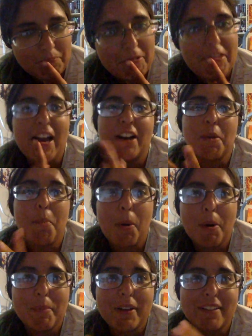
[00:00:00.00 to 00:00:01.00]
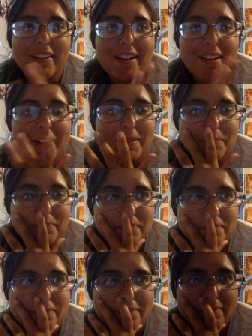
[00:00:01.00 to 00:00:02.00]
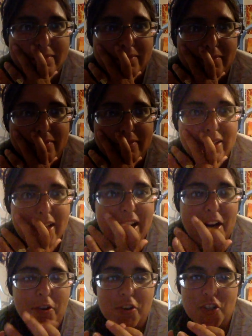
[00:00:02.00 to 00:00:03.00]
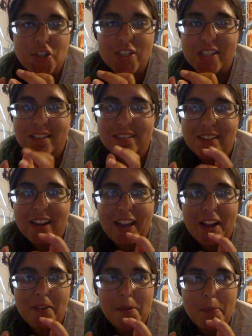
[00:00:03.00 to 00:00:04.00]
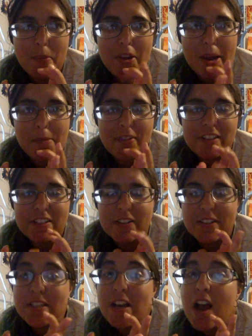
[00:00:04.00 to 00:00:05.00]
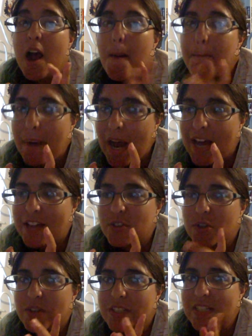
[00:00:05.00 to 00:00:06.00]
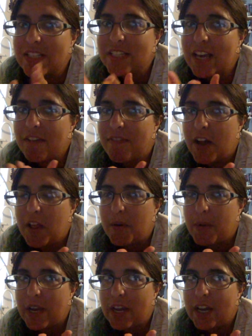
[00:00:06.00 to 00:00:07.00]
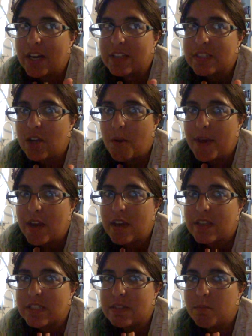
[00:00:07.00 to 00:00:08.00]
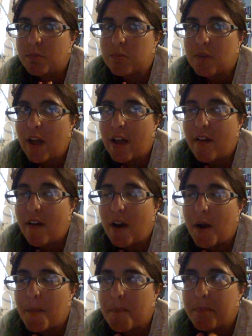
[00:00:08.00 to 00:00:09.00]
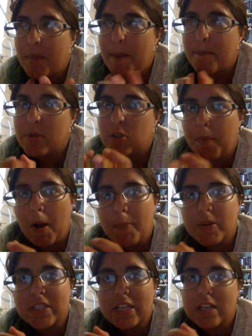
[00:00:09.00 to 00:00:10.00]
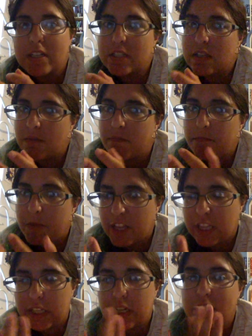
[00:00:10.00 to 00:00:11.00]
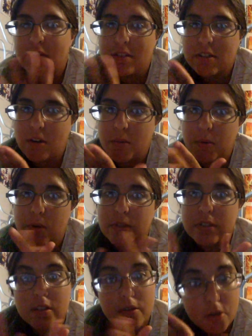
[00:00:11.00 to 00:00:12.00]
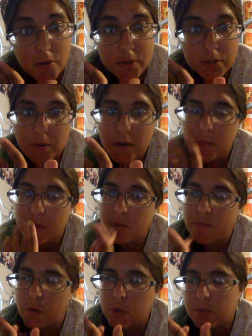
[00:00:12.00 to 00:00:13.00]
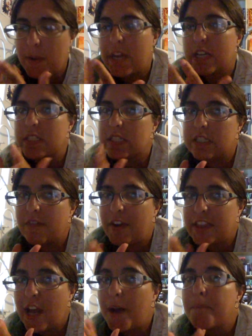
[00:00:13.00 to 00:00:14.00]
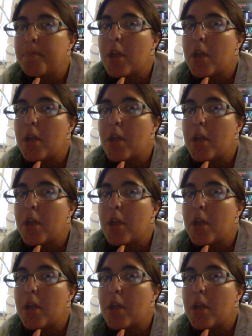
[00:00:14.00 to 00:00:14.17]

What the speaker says: Natalie Portman and, Hayden Christensen. I can't remember the name of that series. But, so this is, like, following, and it's going, it's, Emperor Palpatine is the villain in Star Wars, the newest one with Force Awakens and stuff like that.